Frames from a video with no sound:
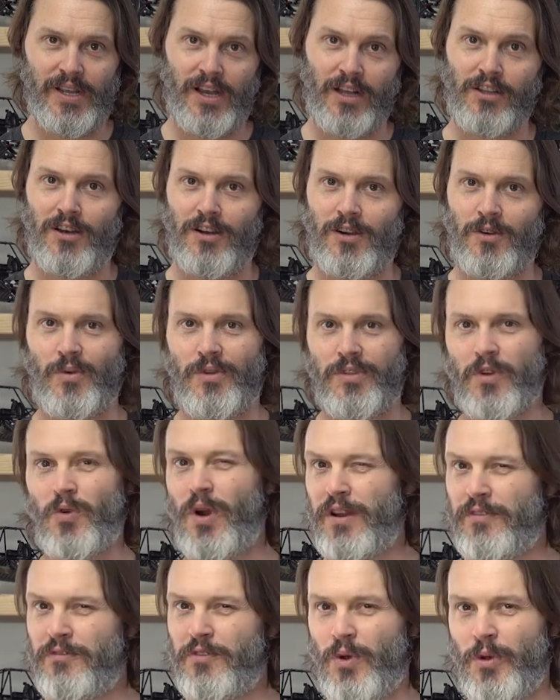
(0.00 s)
along with
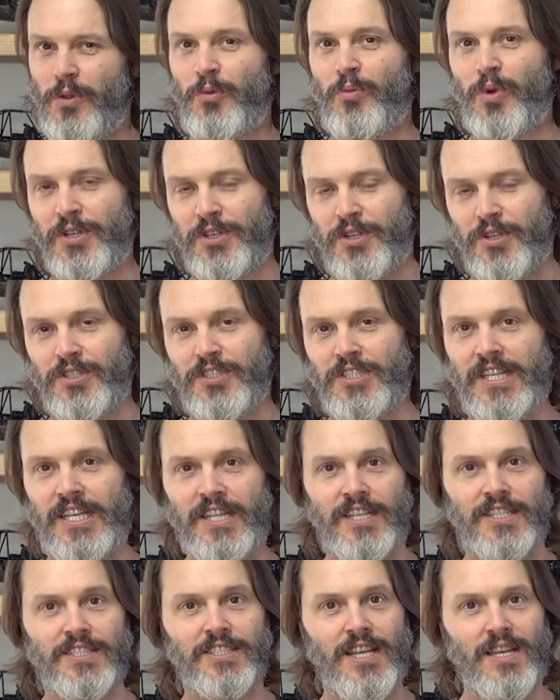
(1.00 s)
quite a few other printers in
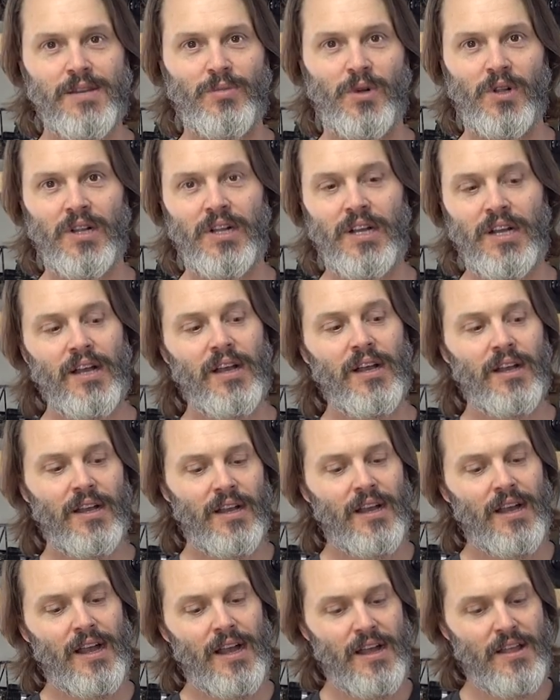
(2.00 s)
the stable.
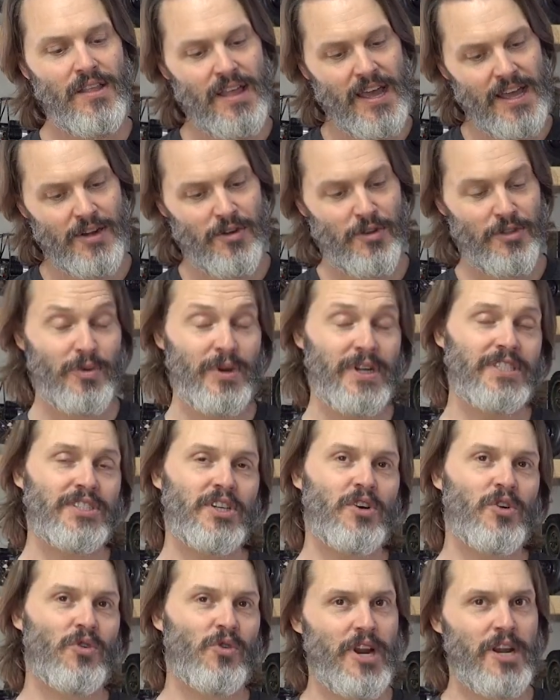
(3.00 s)
Ender 3 is a
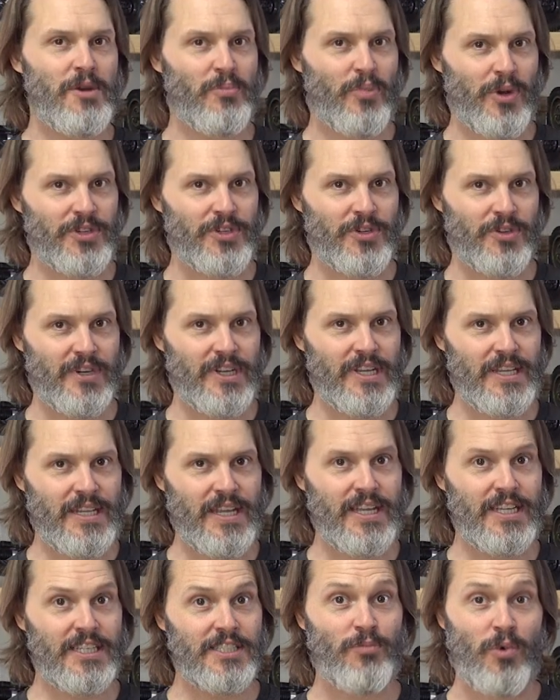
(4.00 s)
great printer. It
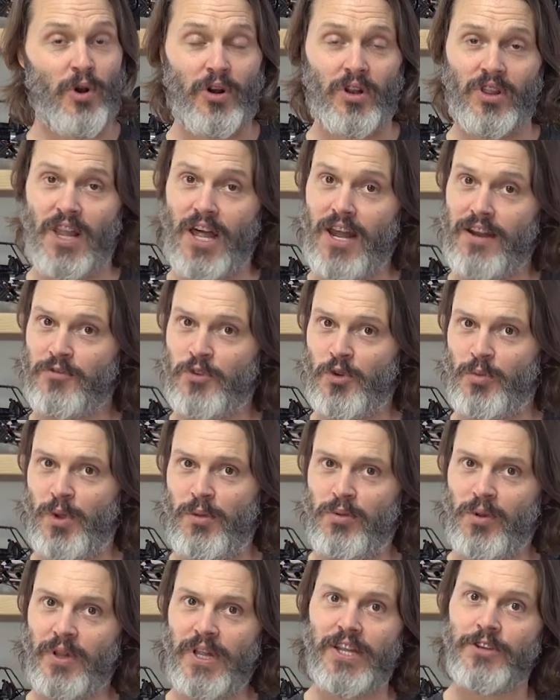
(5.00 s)
has brought a lot of new
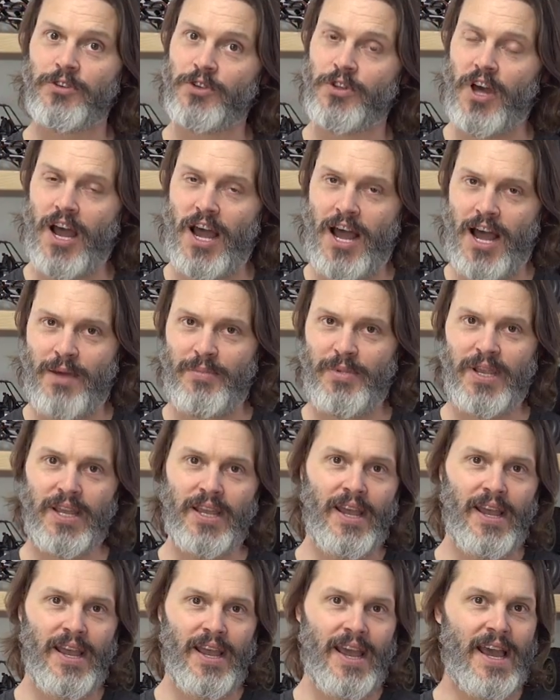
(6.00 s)
people into the
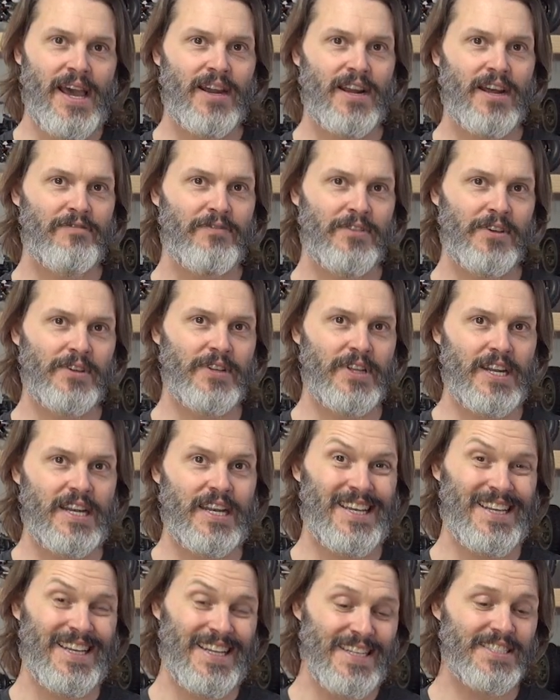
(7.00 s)
hobby, and I feel that
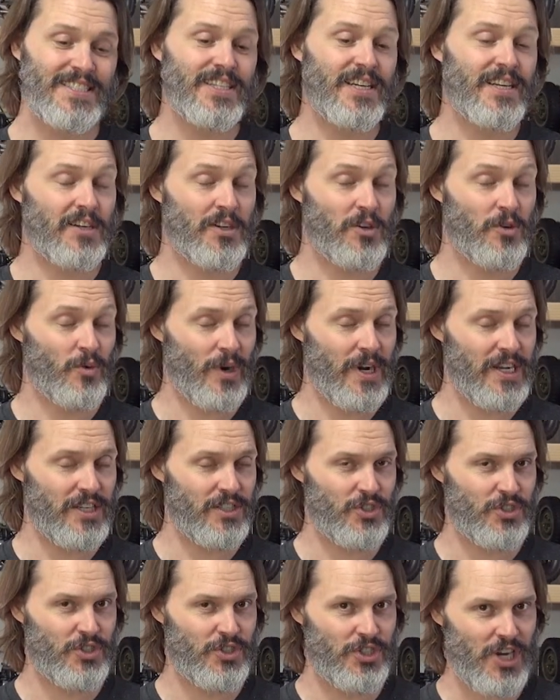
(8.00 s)
it has done a
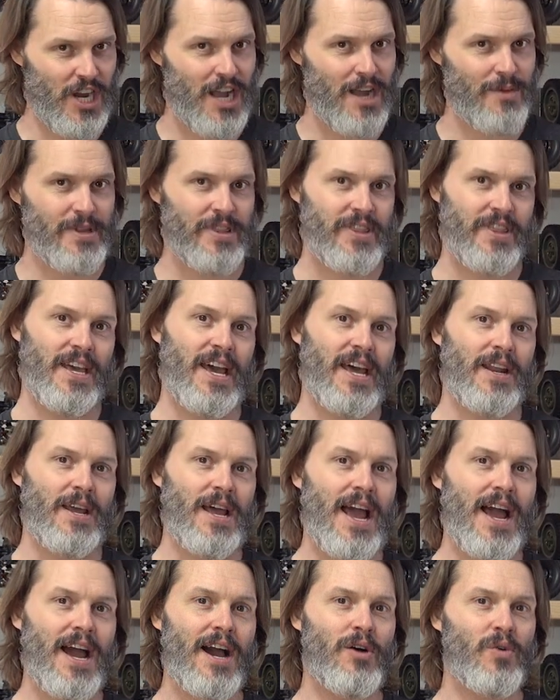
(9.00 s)
great job at that.
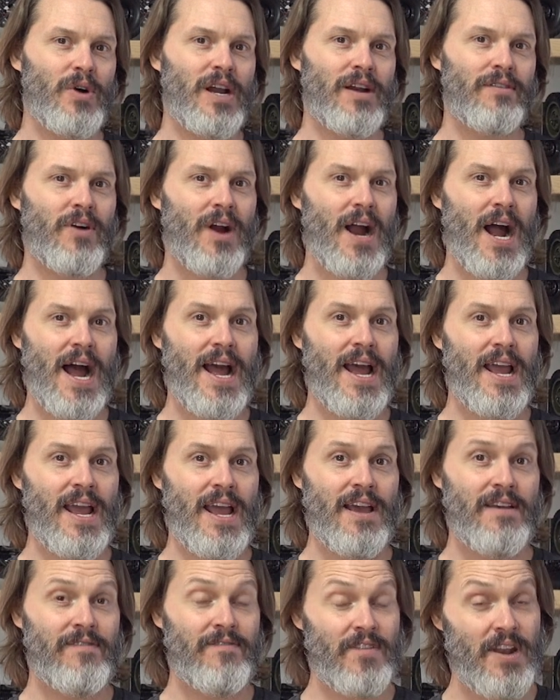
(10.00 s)
However, I
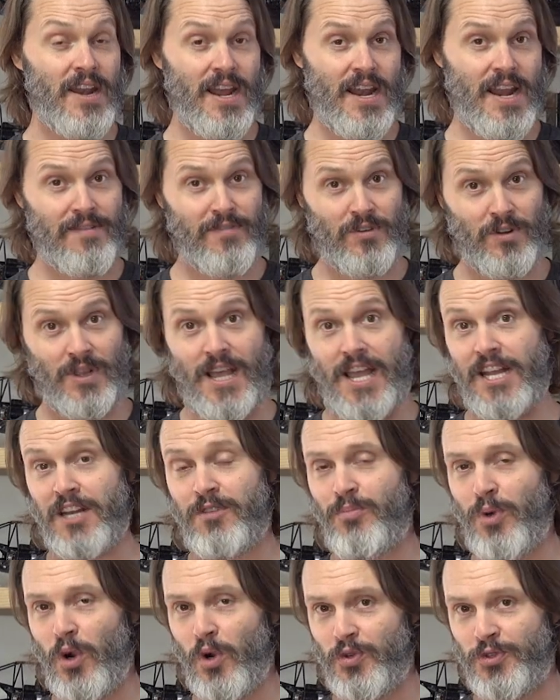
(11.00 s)
have never
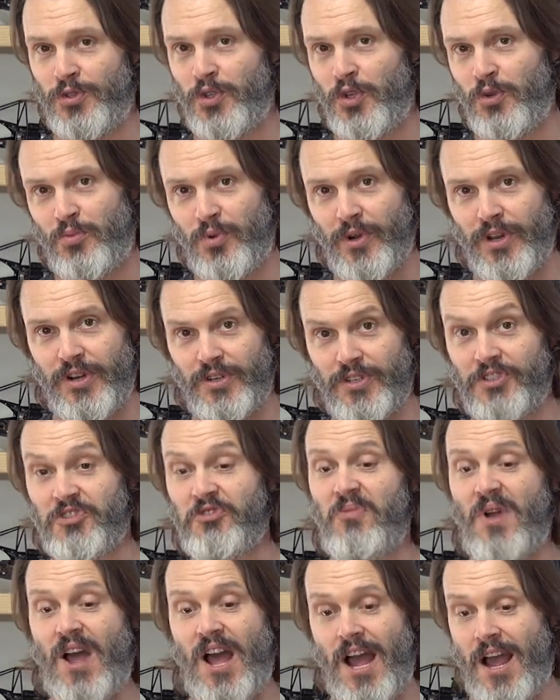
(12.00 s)
liked Bowden tube printers.
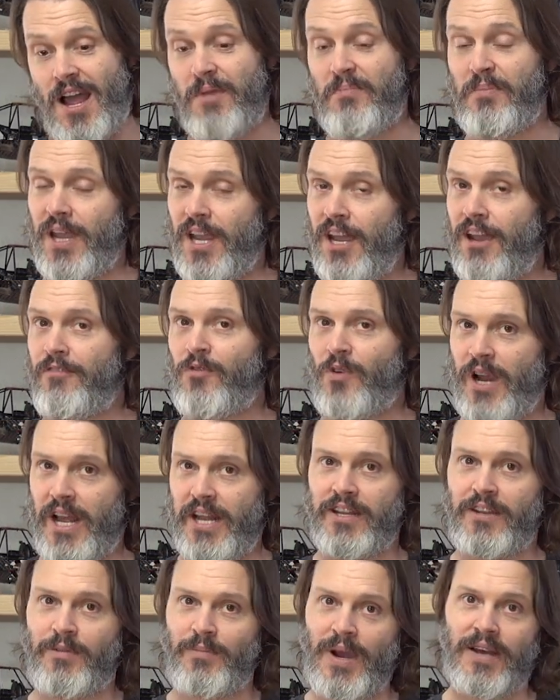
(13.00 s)
I may have
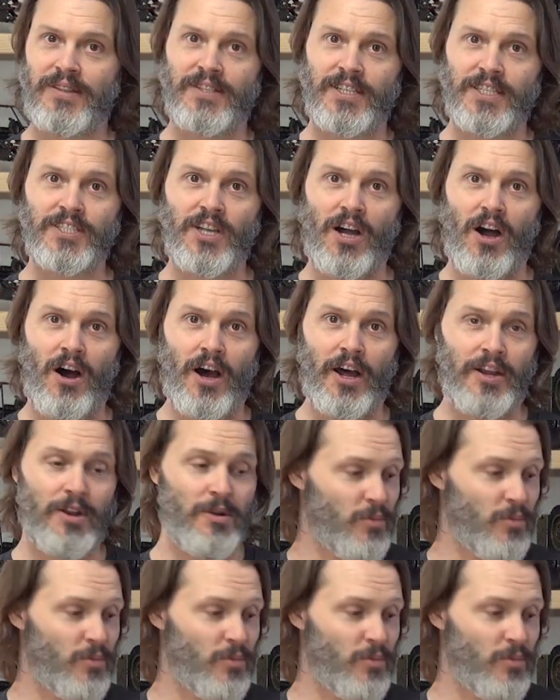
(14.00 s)
ranted about this on